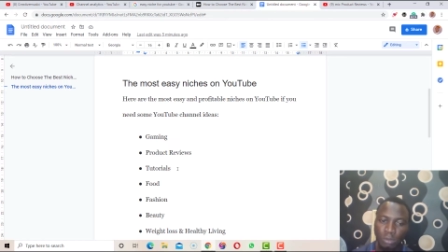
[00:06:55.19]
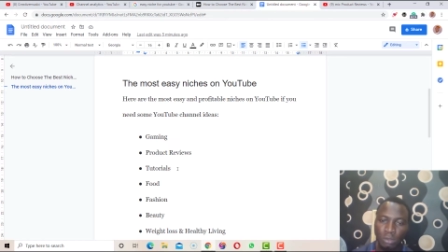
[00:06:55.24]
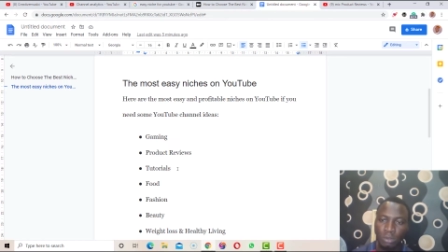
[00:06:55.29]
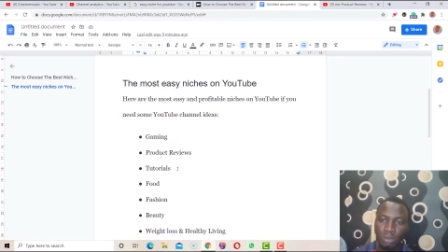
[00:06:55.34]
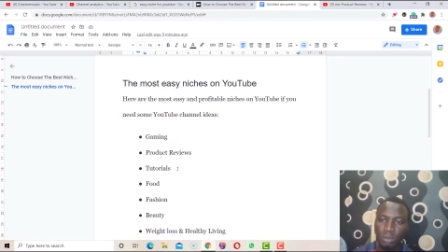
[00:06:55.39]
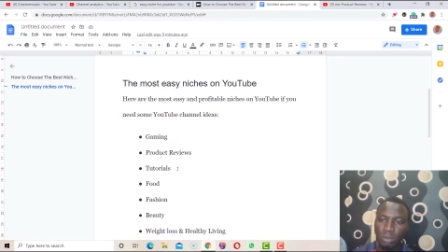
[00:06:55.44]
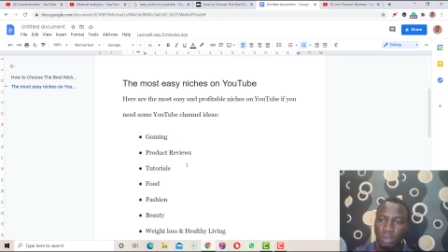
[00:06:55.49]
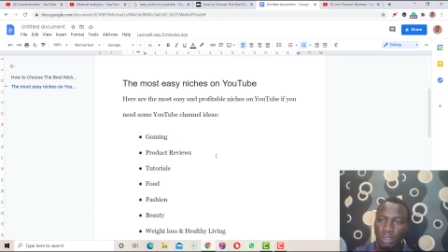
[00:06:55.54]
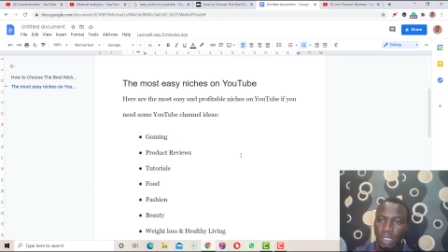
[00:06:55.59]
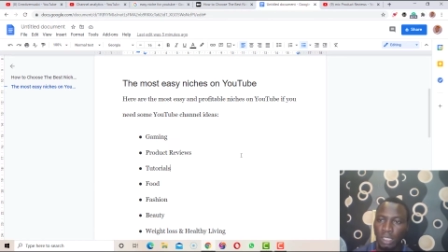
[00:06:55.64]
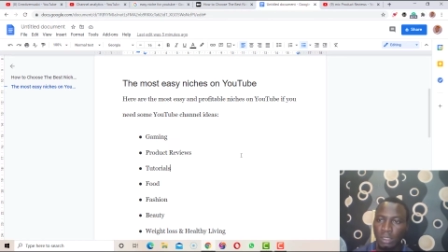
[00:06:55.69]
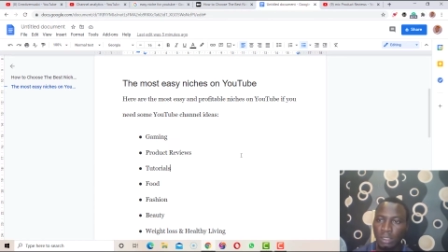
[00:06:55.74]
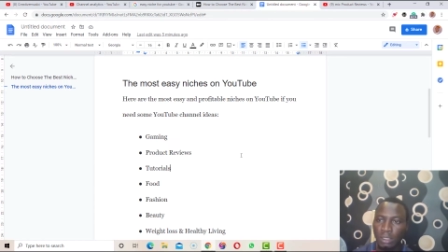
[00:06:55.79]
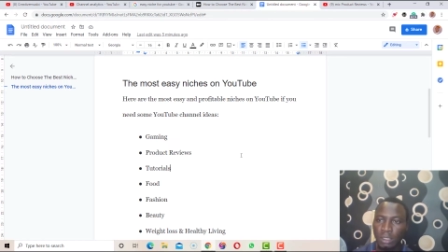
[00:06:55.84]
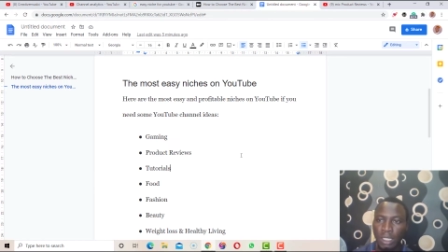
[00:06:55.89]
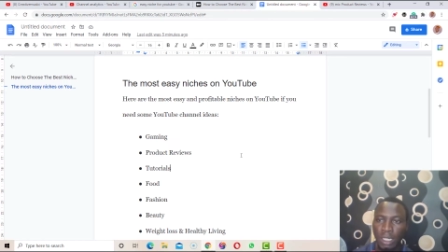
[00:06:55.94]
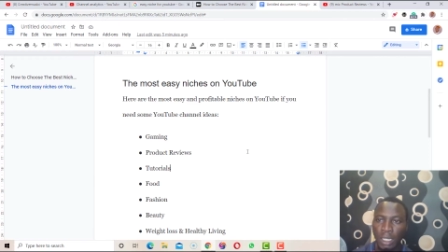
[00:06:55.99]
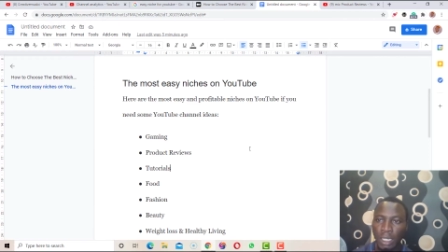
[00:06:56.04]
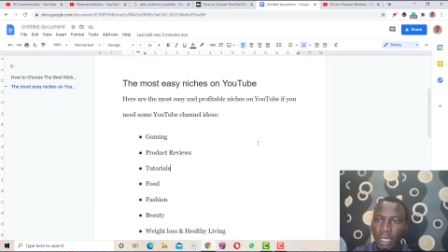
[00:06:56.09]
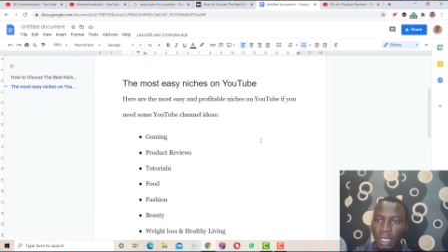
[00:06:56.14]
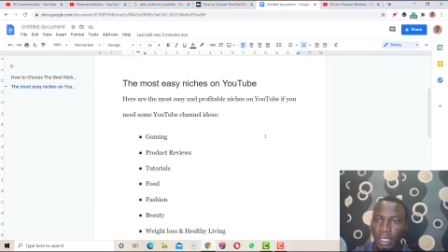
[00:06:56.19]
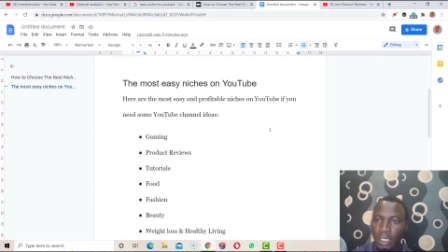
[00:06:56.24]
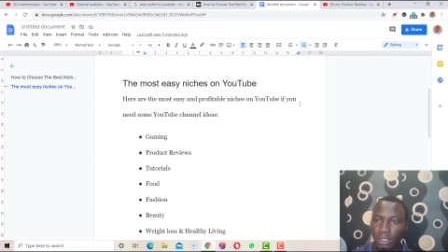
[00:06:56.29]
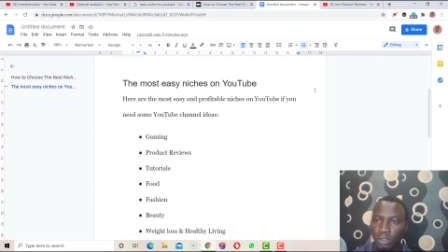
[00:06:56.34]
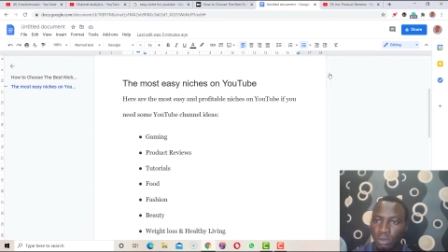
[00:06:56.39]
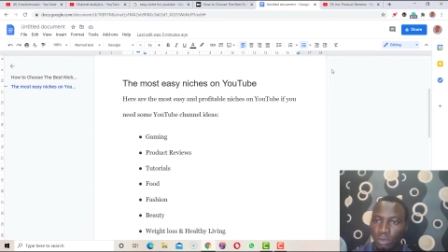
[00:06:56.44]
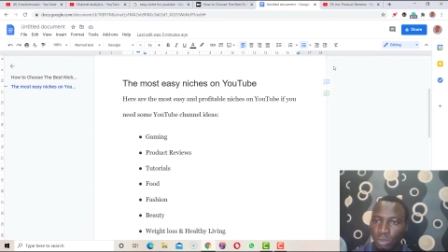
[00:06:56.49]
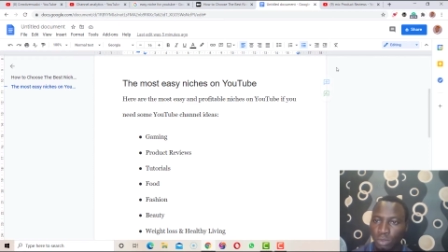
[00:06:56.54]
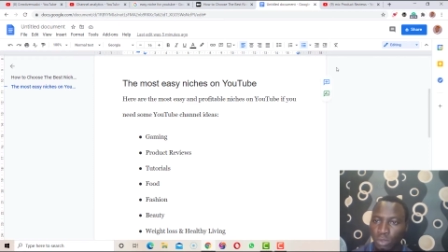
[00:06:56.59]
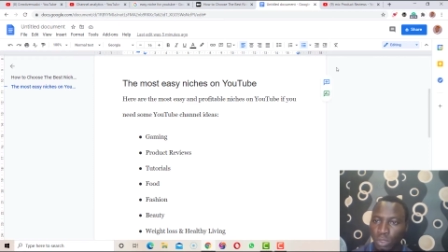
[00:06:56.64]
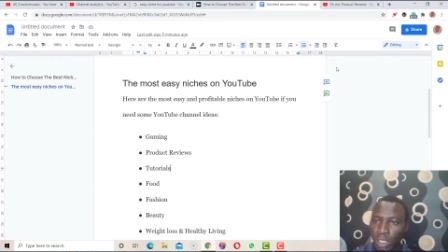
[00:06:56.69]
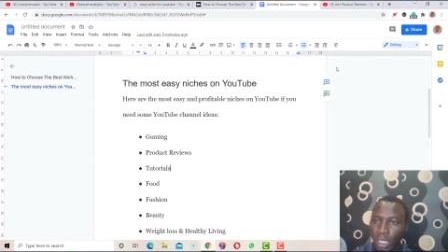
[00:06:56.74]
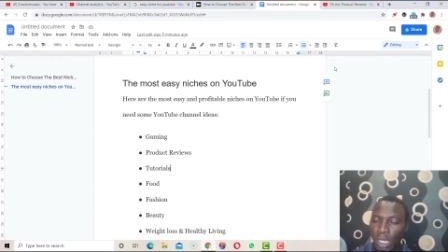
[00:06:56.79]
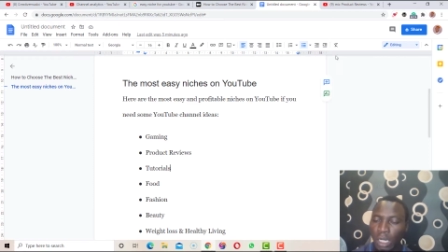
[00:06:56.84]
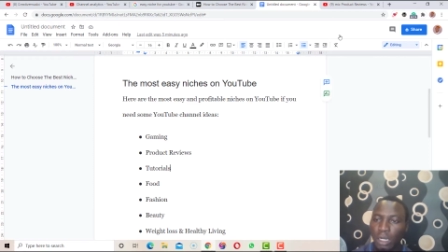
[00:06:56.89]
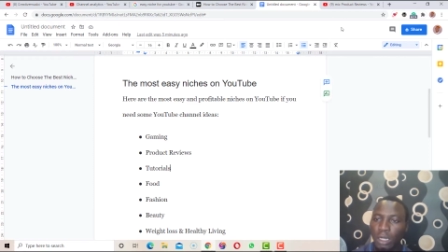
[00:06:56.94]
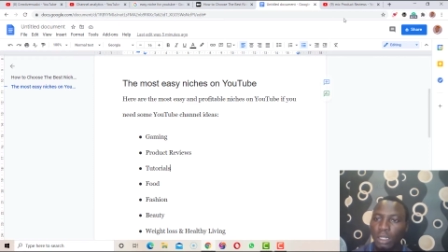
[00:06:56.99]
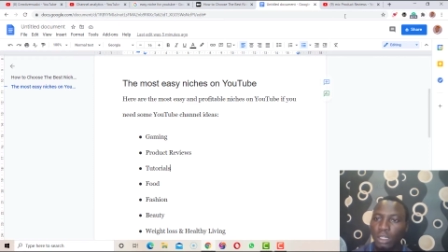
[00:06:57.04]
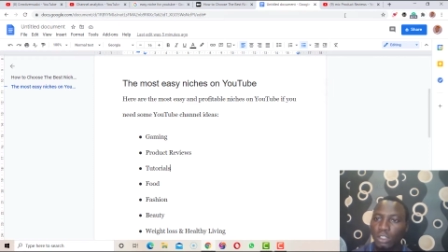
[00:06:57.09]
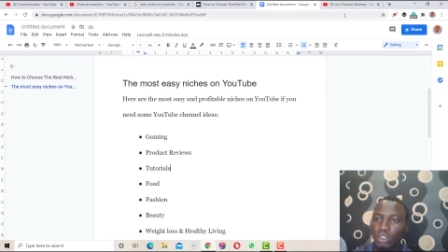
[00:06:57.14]
so that's kind of like a tutorial
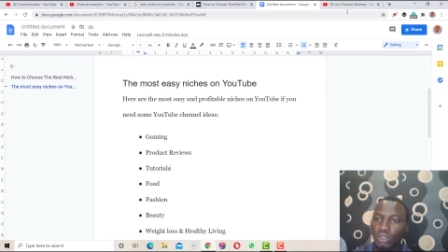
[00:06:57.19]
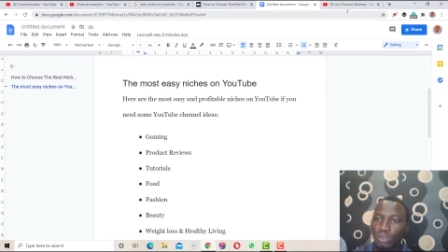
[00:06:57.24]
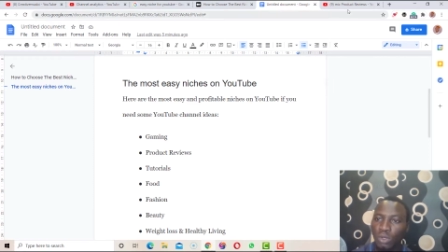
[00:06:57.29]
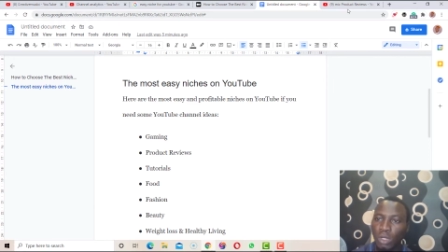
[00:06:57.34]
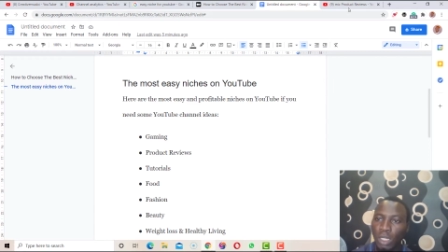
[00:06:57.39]
to